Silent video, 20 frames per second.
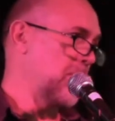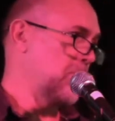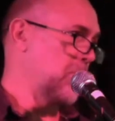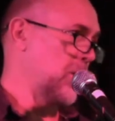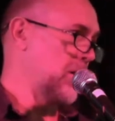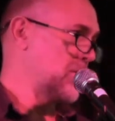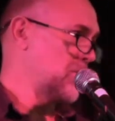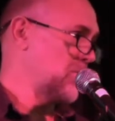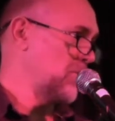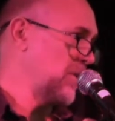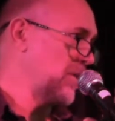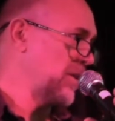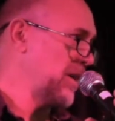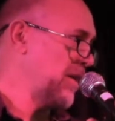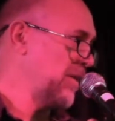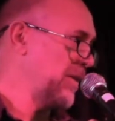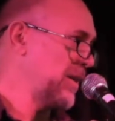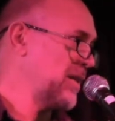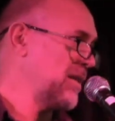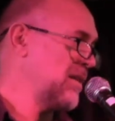by sort of
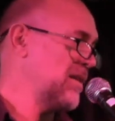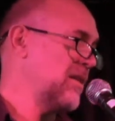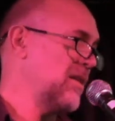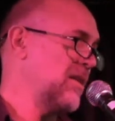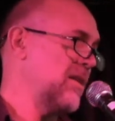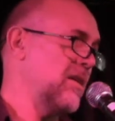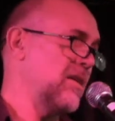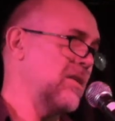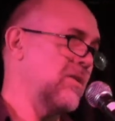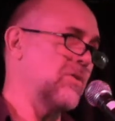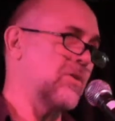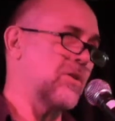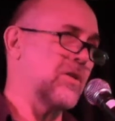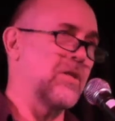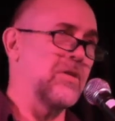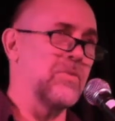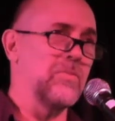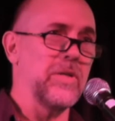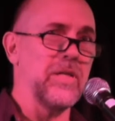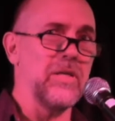going, oh, look,
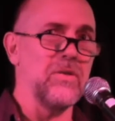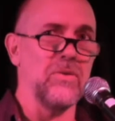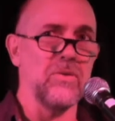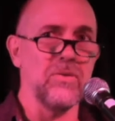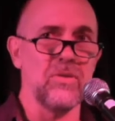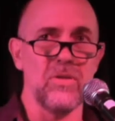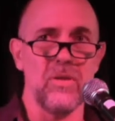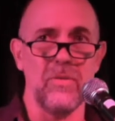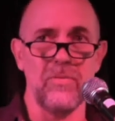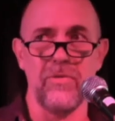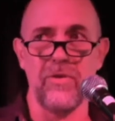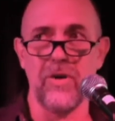can we all stop